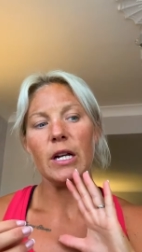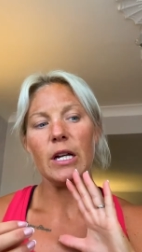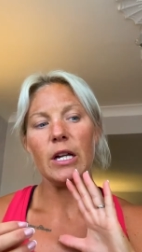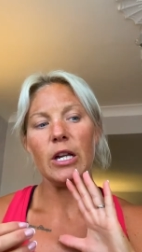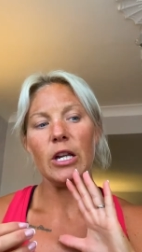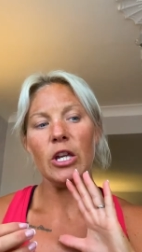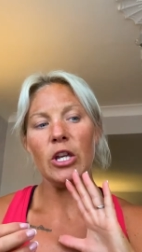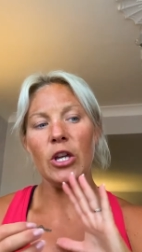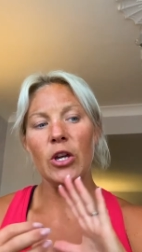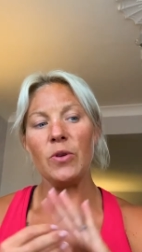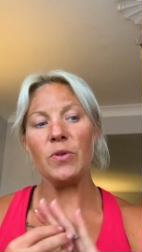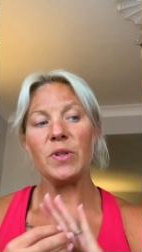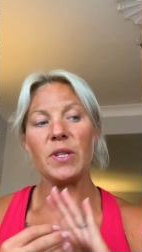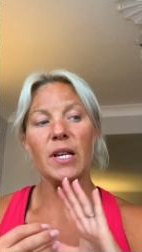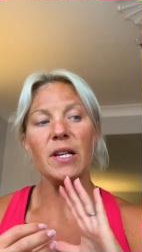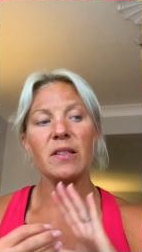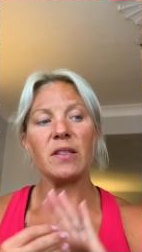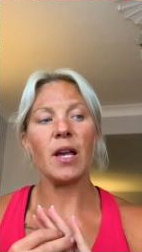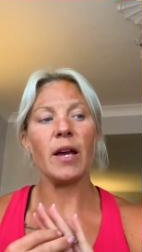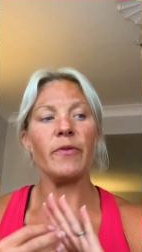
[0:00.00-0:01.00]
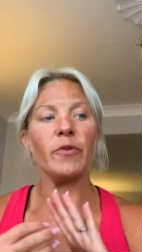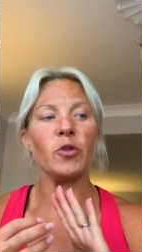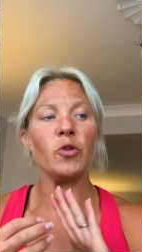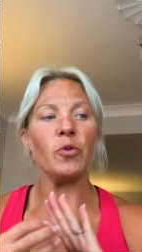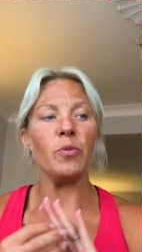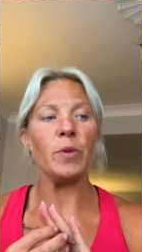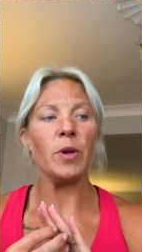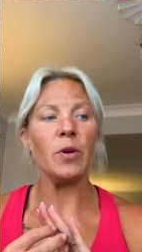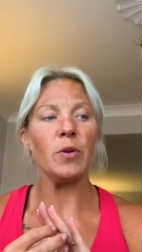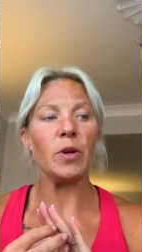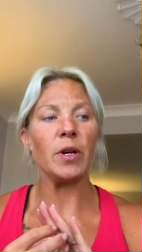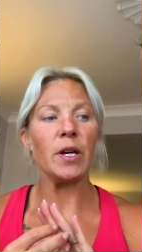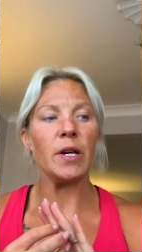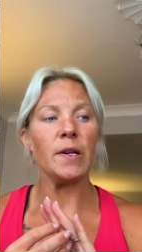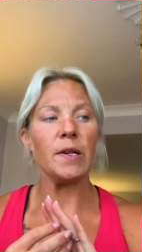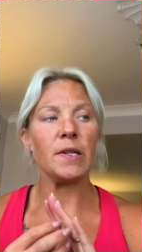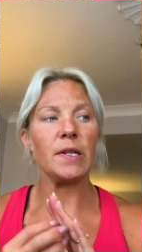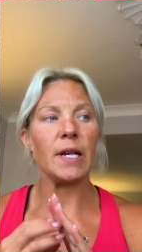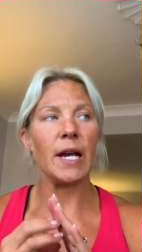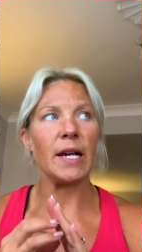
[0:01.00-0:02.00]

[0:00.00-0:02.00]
use their cervical mucus